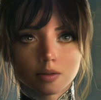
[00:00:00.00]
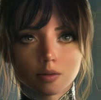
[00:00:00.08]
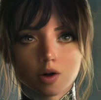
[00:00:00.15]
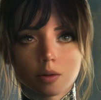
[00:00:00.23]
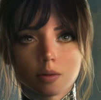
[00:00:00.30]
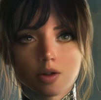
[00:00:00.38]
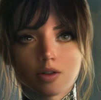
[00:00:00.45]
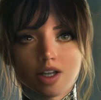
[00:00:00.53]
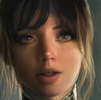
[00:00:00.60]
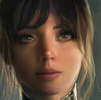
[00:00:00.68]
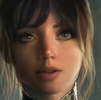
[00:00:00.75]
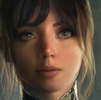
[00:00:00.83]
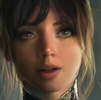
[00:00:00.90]
Prep your
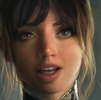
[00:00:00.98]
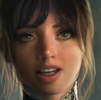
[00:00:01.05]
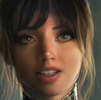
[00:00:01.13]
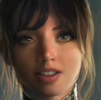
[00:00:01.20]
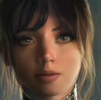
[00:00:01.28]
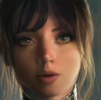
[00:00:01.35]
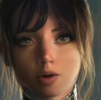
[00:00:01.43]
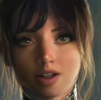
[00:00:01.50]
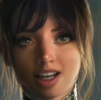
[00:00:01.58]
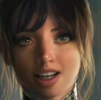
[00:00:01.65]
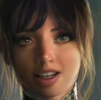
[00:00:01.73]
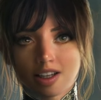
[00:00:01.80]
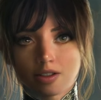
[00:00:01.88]
lips by
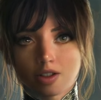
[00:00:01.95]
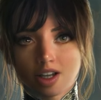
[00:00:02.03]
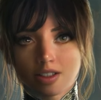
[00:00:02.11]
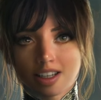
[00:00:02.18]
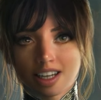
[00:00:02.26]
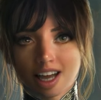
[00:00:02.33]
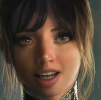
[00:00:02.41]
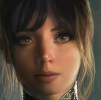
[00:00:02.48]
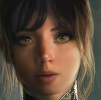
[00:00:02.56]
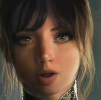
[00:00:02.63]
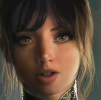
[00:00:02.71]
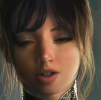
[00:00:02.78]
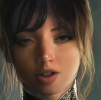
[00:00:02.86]
exfoliating gently and
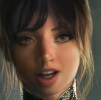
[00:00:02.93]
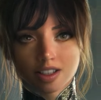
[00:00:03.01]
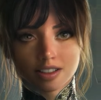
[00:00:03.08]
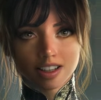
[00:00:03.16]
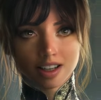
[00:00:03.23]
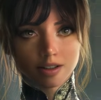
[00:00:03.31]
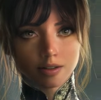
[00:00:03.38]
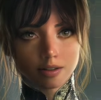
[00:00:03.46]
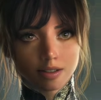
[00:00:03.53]
moisturizing.